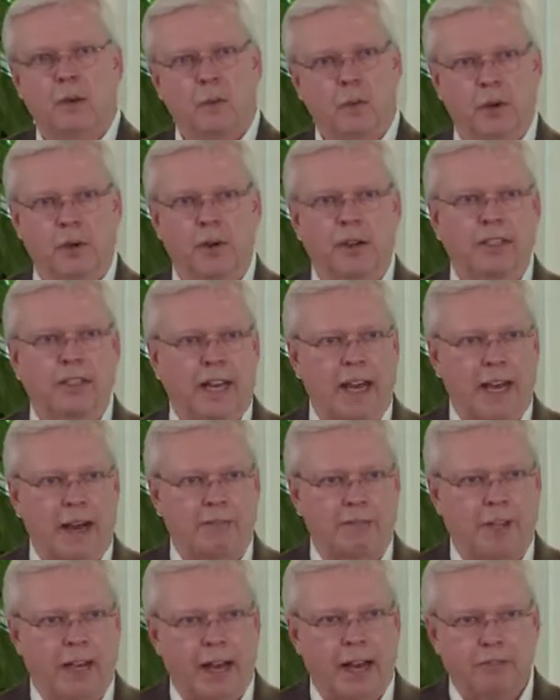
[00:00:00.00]
We're going to
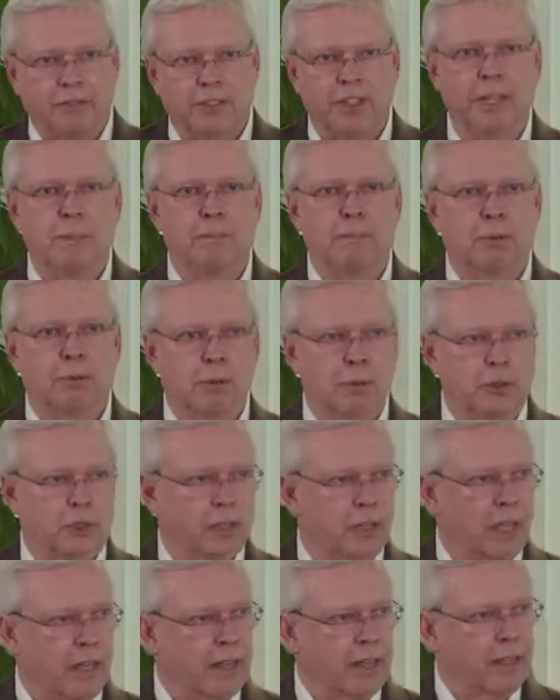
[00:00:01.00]
have to have deep
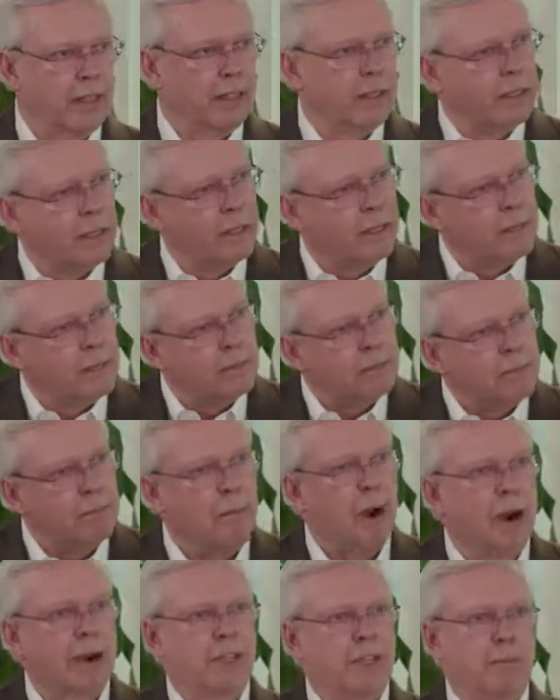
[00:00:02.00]
roots like
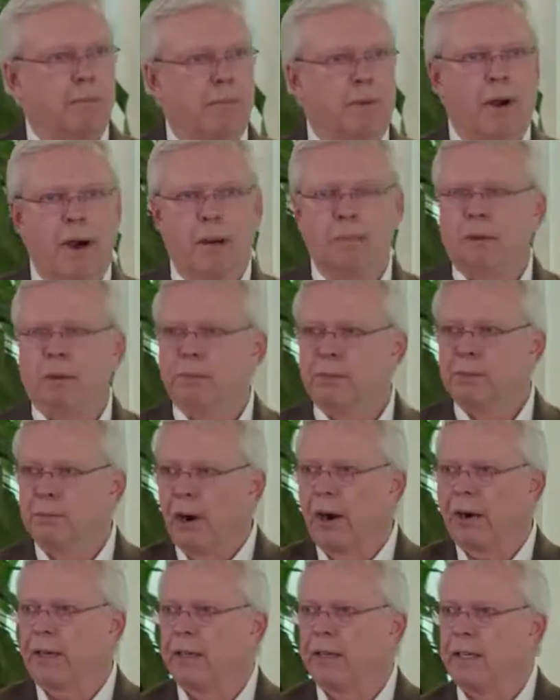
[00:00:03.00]
market problems,
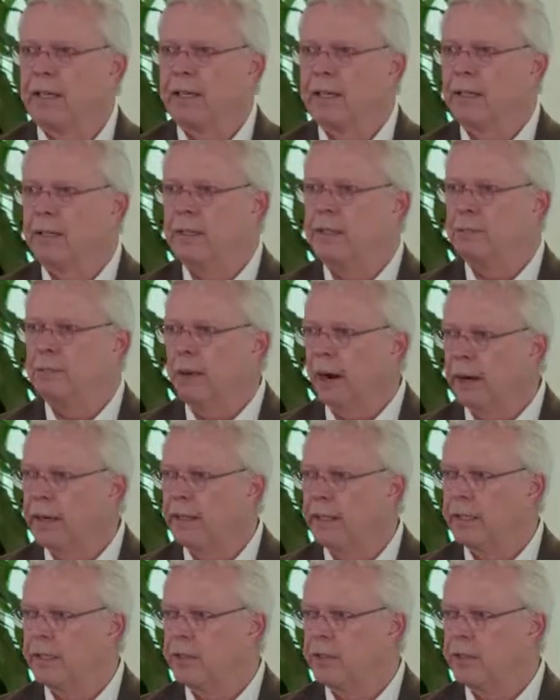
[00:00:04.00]
market needs, market